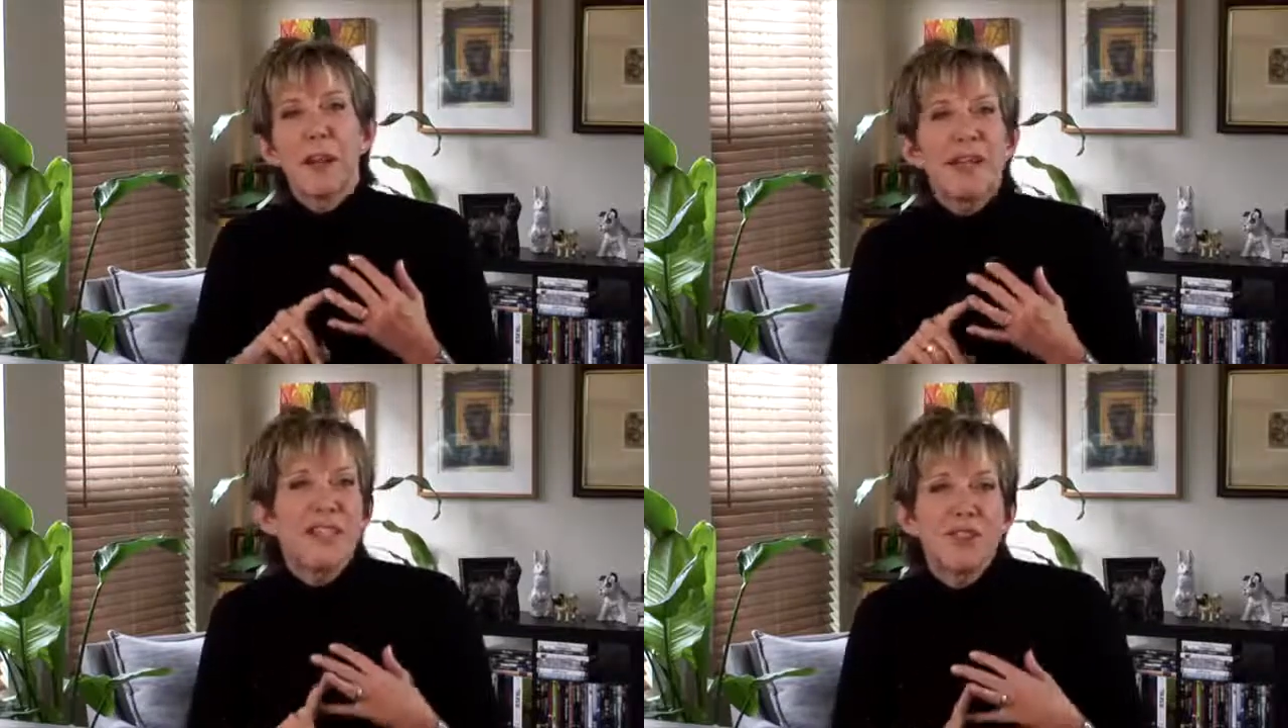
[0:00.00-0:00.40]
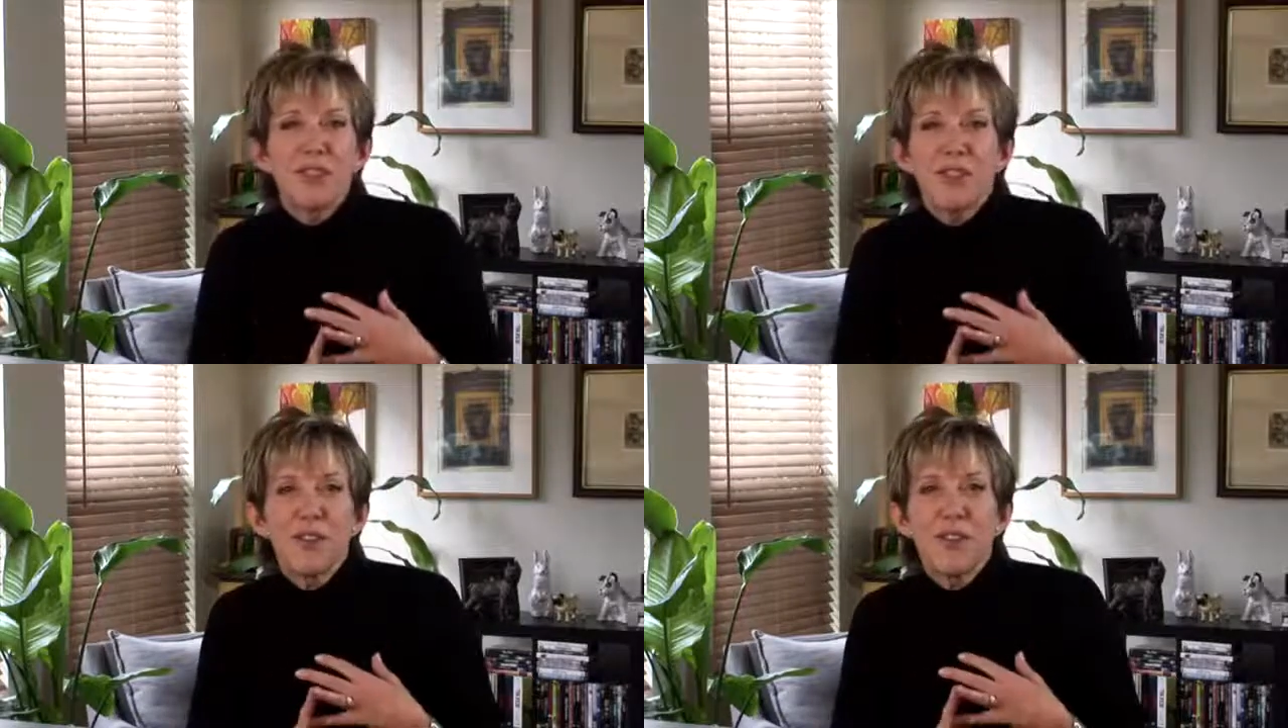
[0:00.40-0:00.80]
Pay
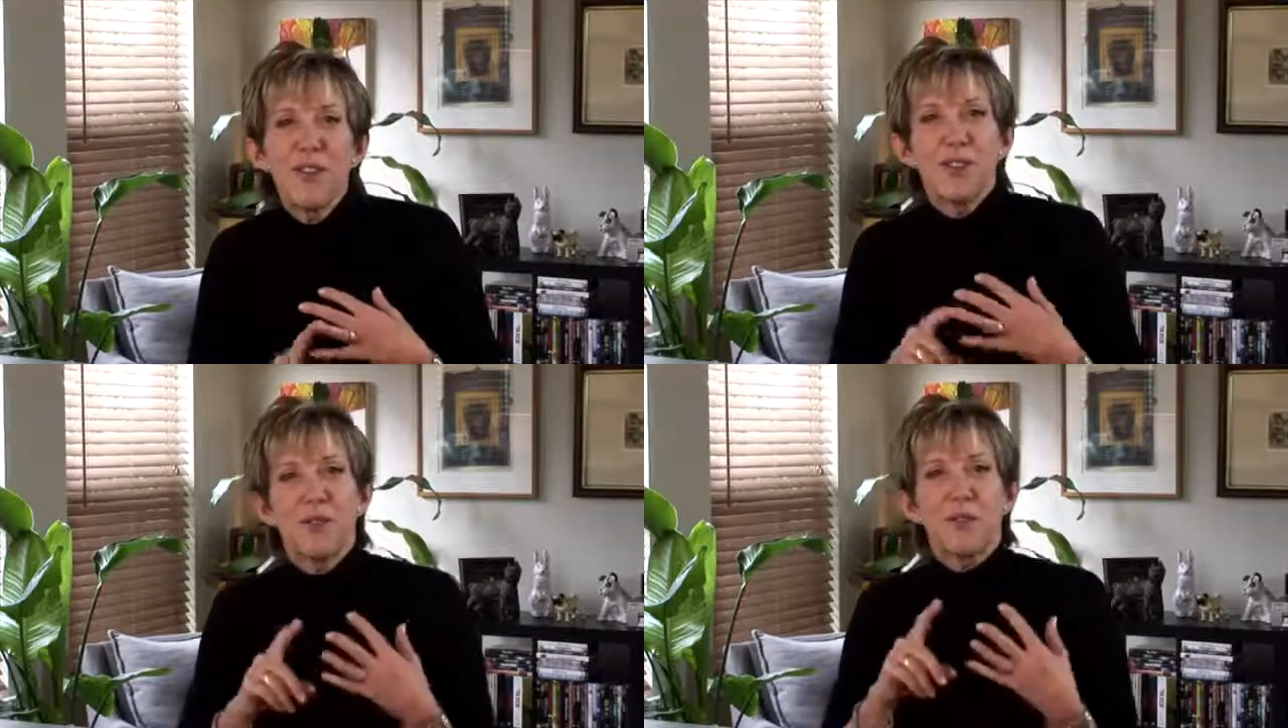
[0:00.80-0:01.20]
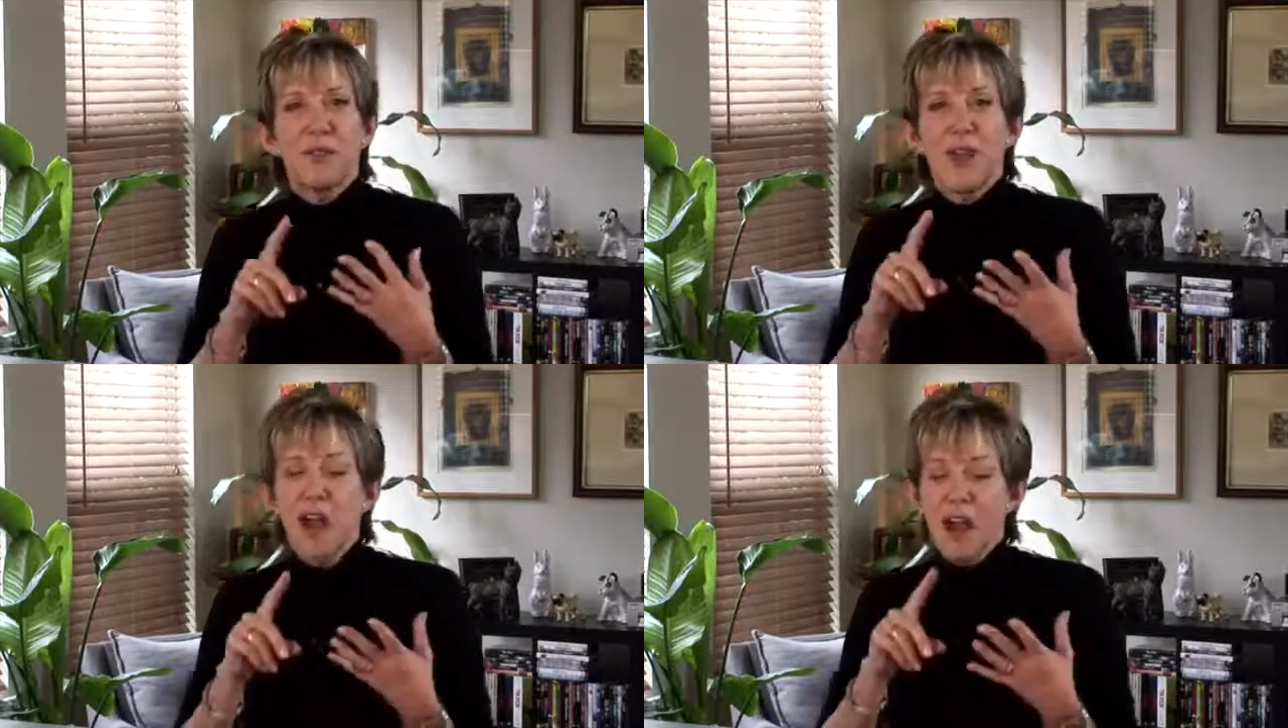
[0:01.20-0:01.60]
attention to the
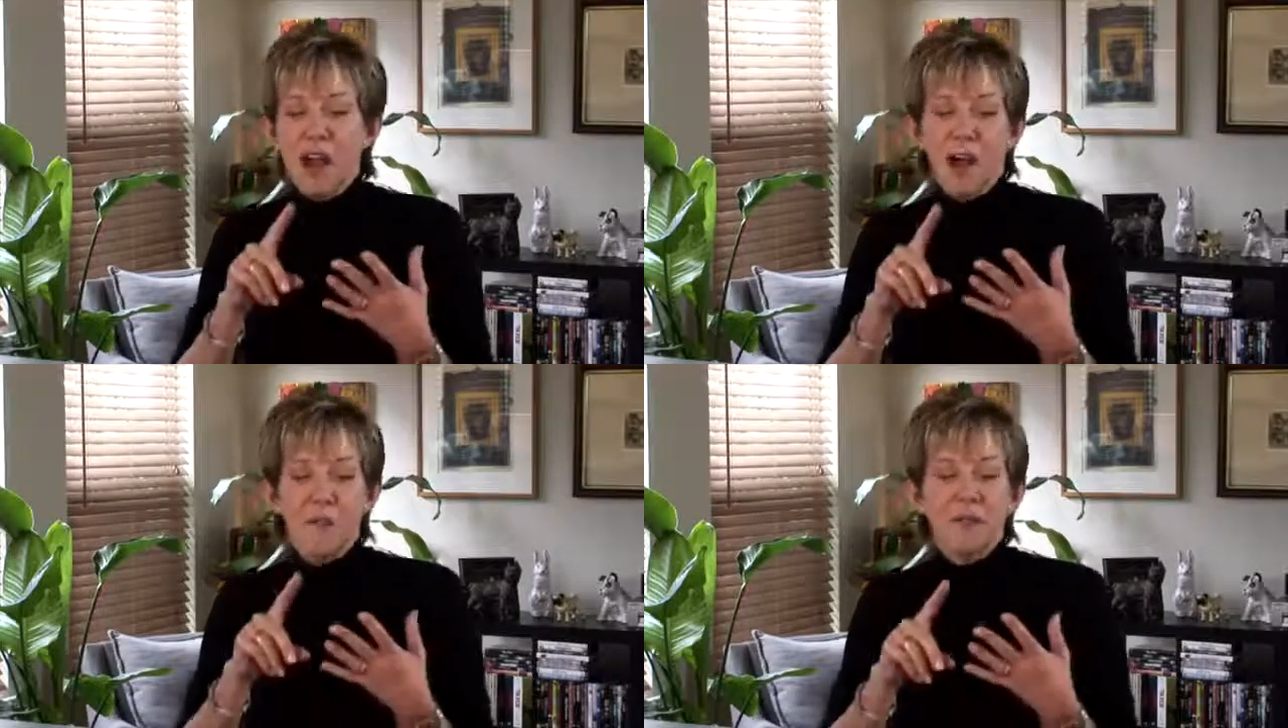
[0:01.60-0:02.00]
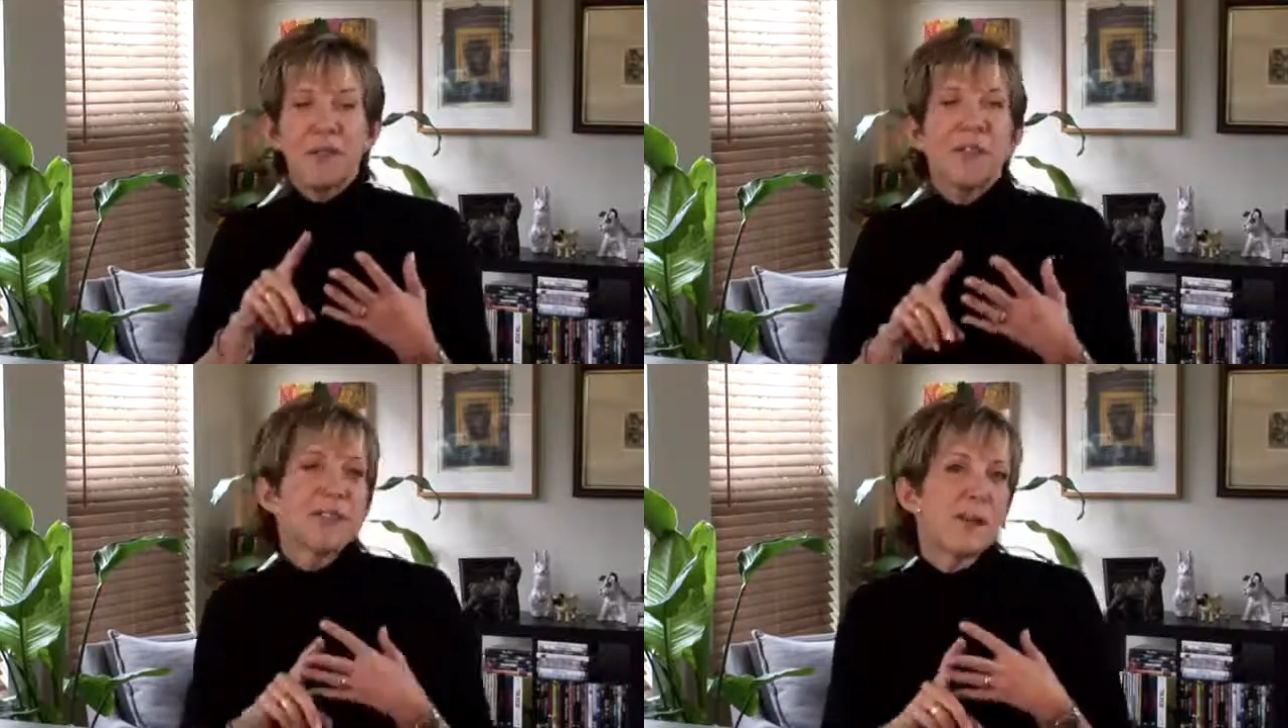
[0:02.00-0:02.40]
news. Send